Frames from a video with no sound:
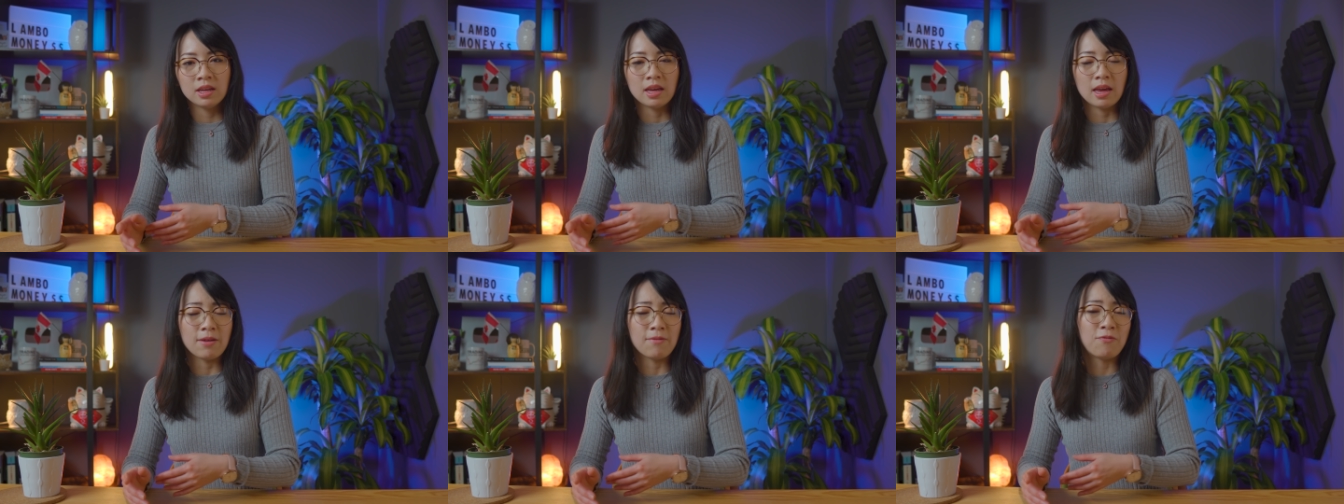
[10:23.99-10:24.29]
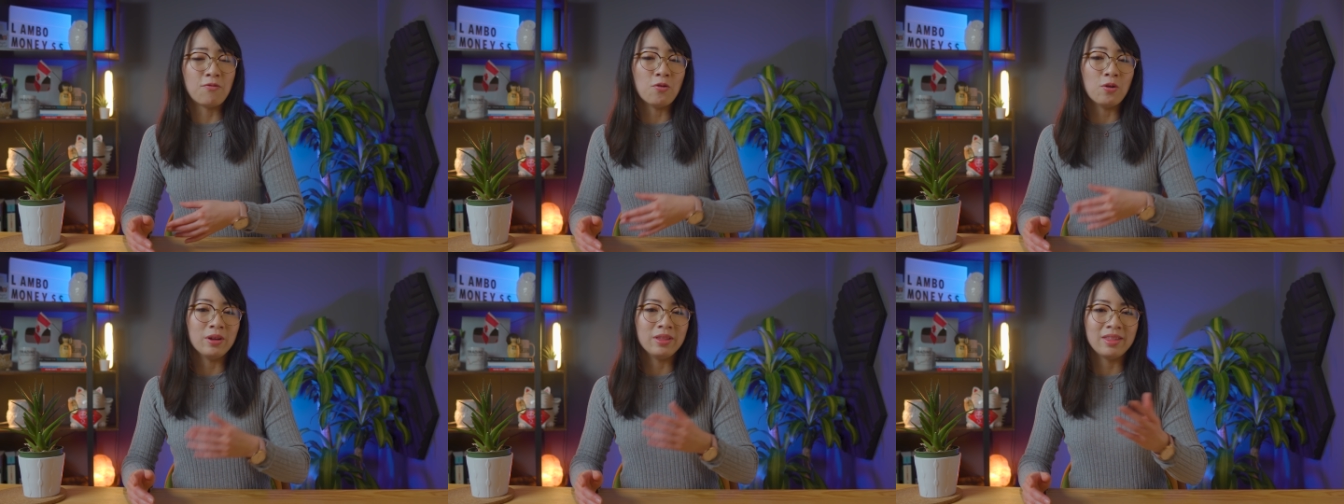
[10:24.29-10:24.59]
And
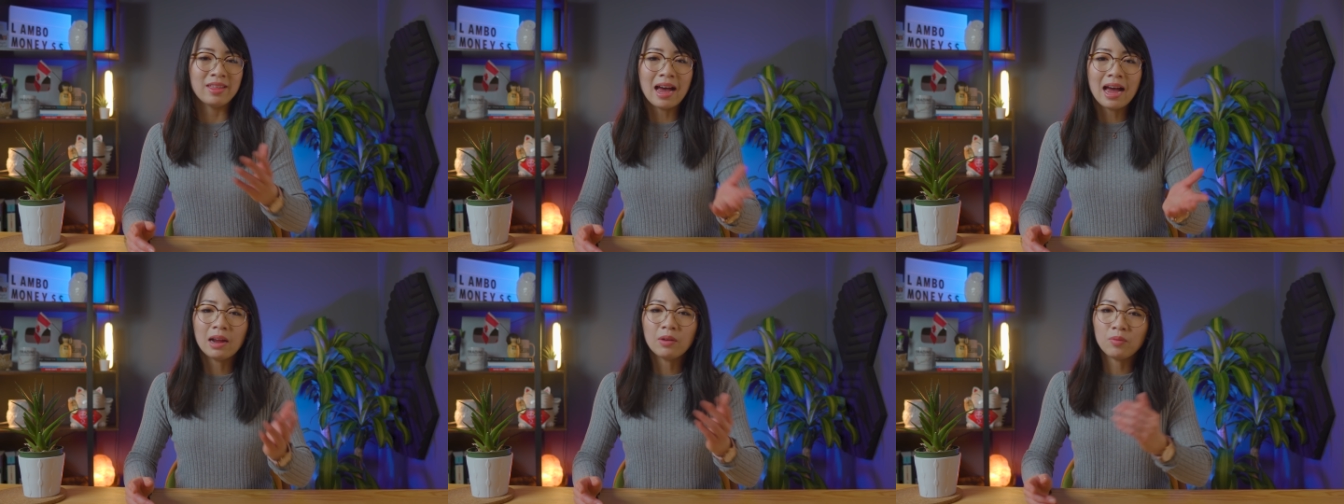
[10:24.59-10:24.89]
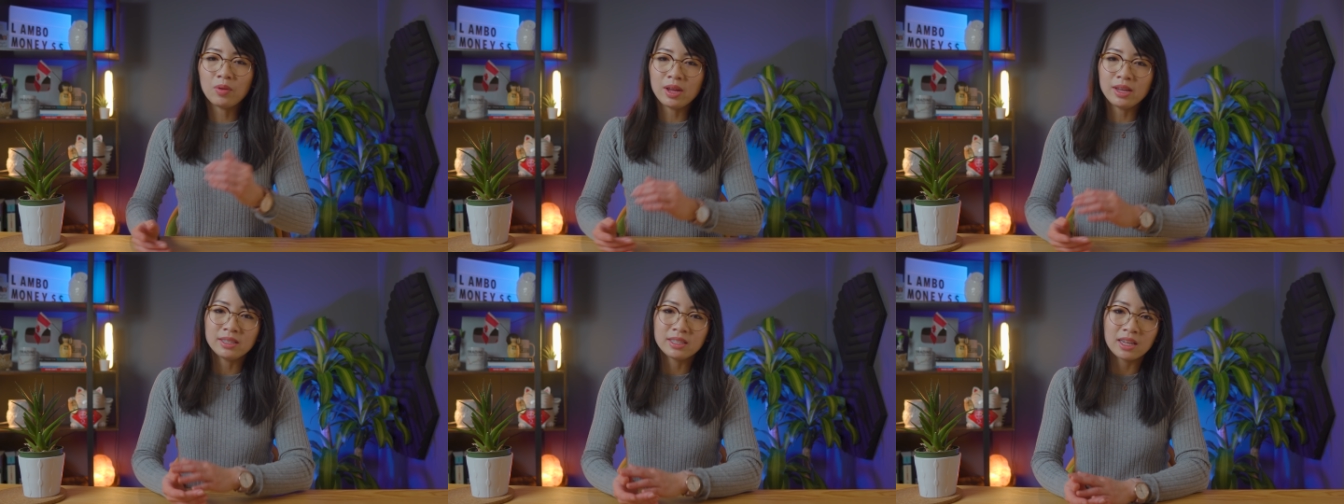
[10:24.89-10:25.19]
for that
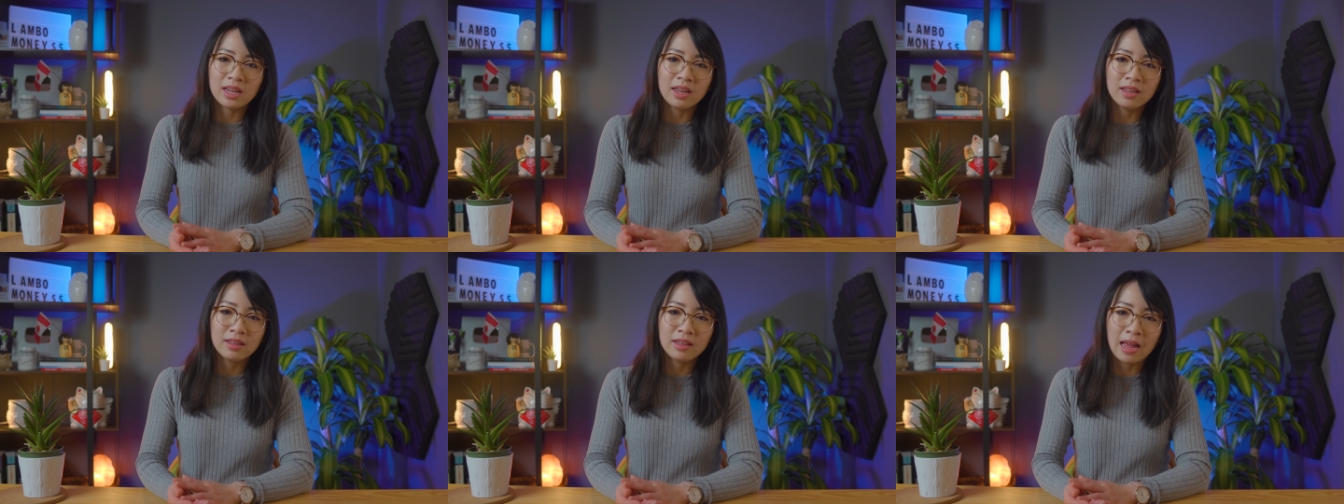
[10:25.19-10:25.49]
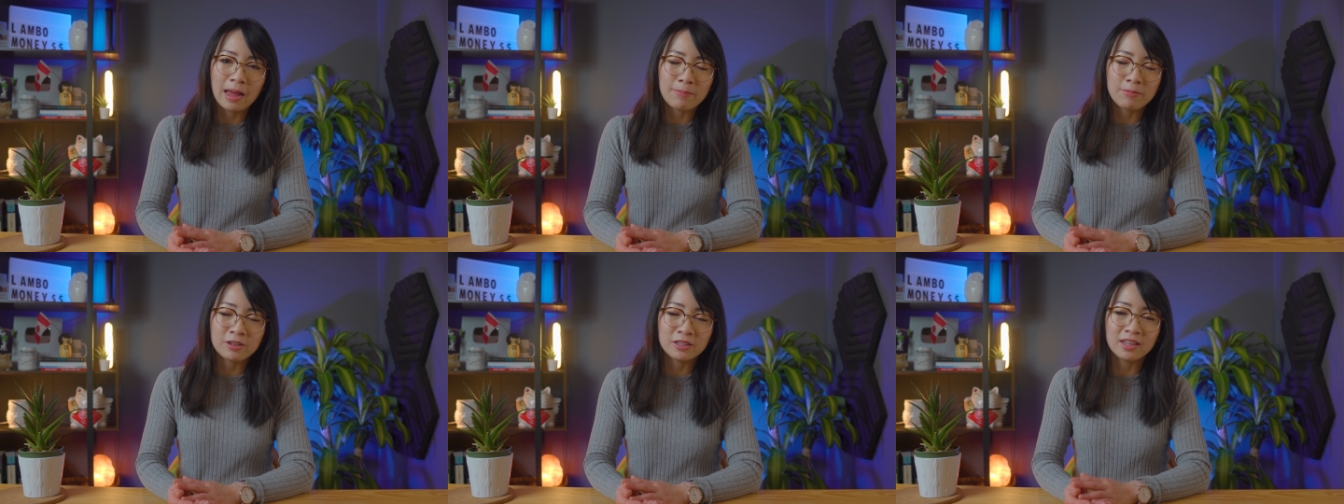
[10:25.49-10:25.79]
reason,
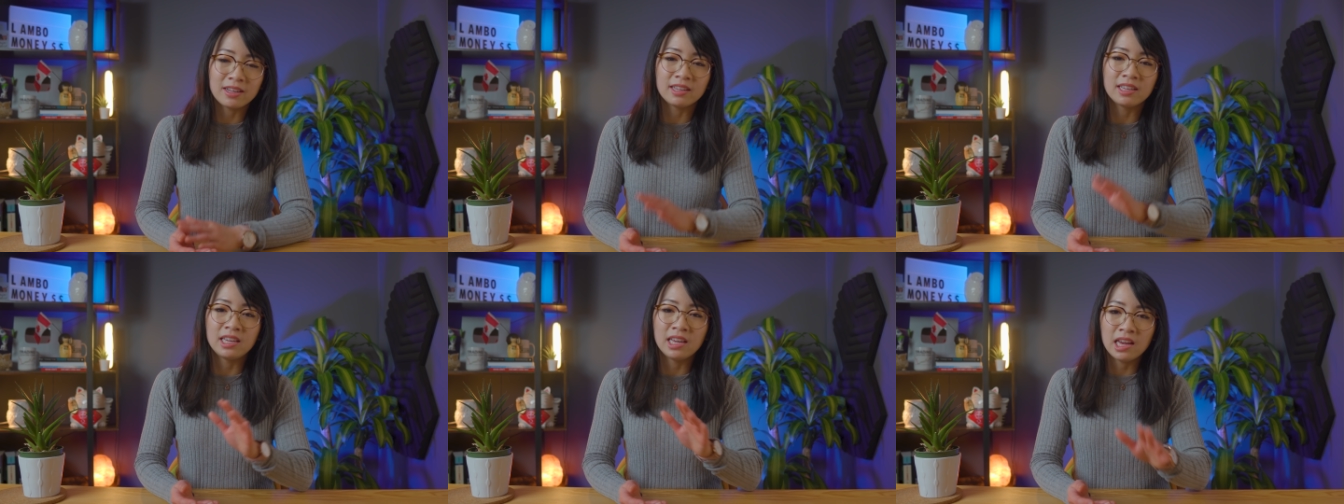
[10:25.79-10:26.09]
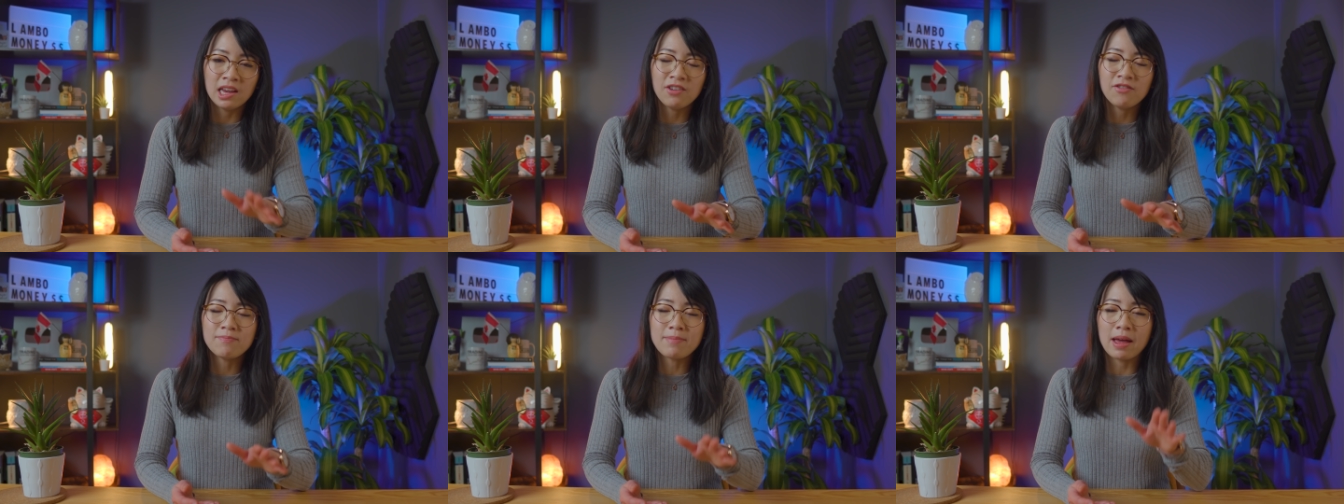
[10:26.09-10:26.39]
I'm gonna give